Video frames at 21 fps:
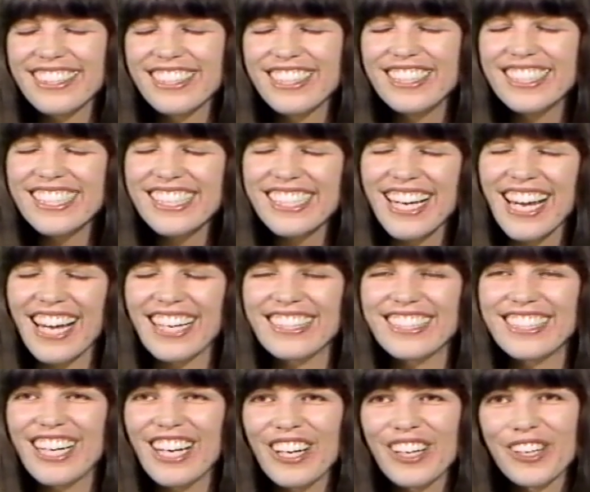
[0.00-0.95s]
you just
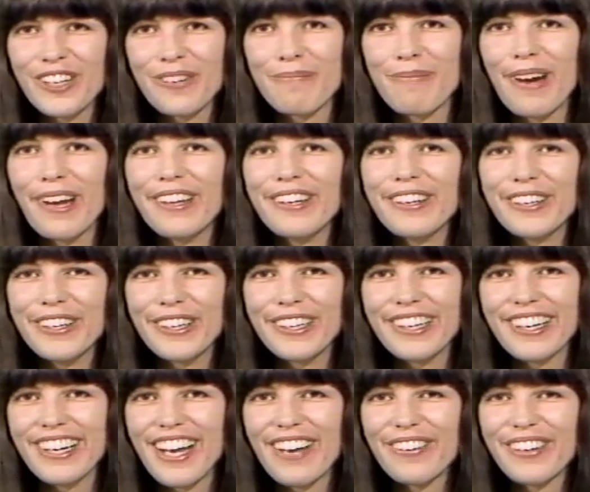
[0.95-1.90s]
can't tell your mother
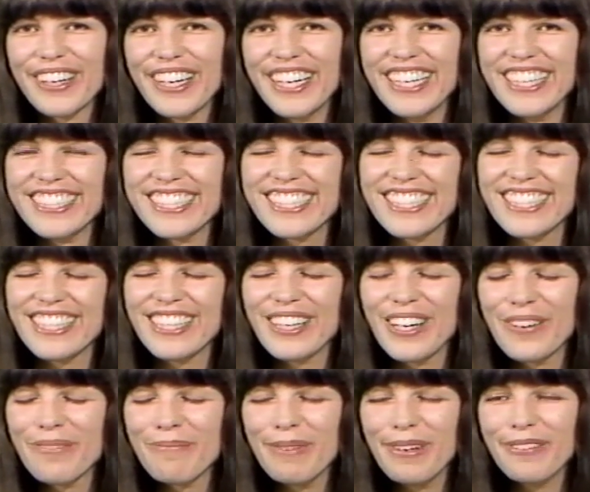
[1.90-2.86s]
you're never going to,
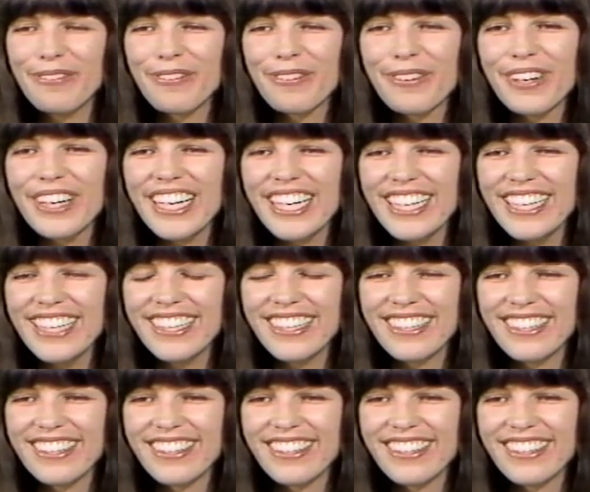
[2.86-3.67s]
you know, be free.